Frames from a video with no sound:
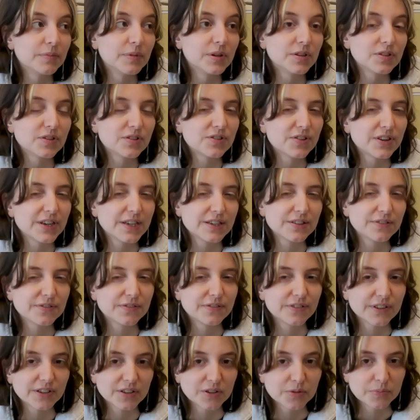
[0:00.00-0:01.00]
Also try to
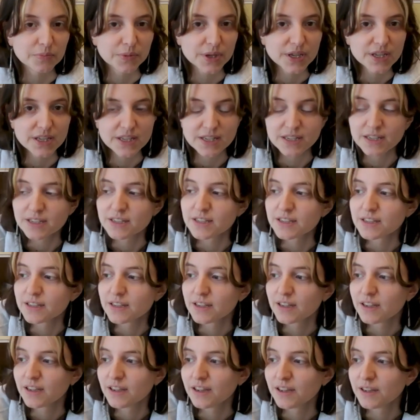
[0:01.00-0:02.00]
film it,
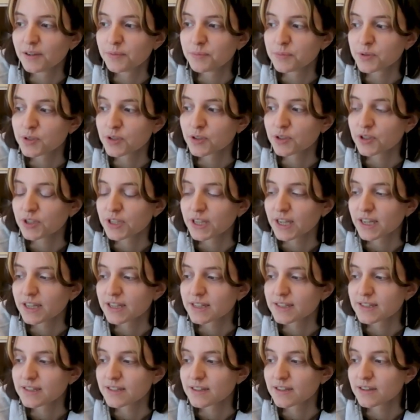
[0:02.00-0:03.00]
so you
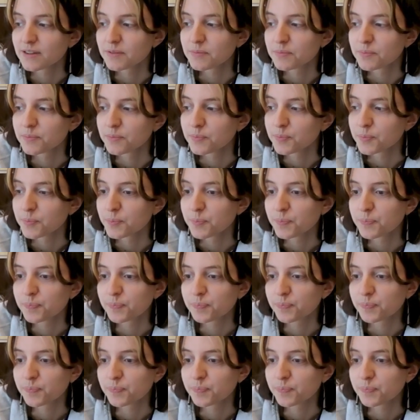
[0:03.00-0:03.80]
get some